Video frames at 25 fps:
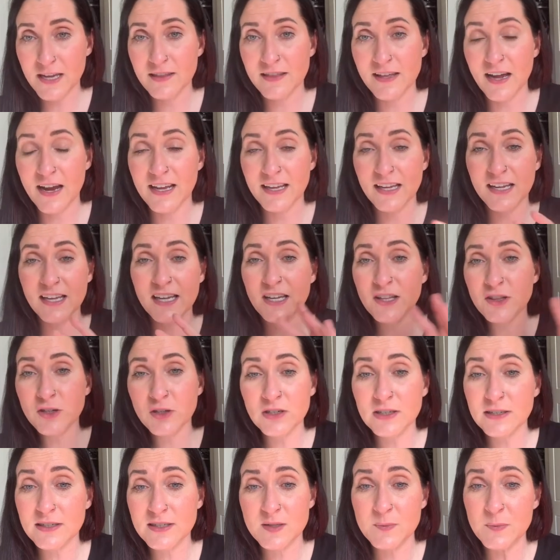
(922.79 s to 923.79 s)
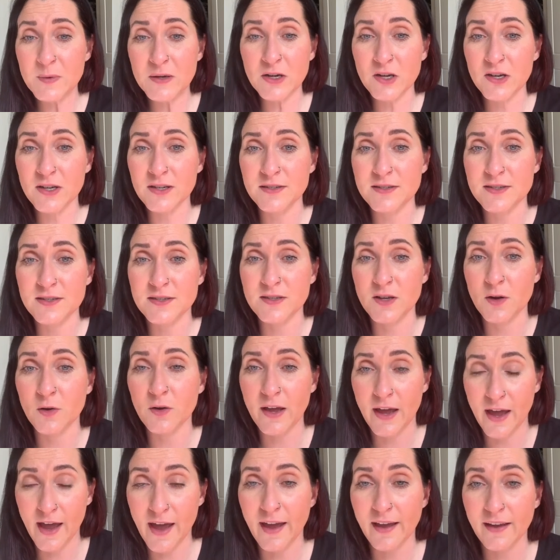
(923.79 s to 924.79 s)
that either experience is
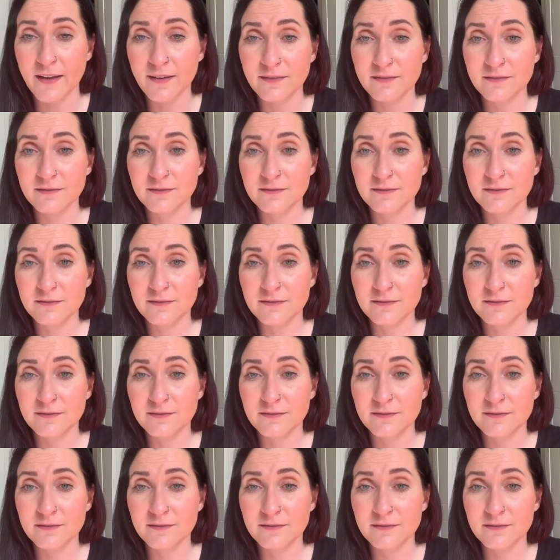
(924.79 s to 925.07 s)
okay.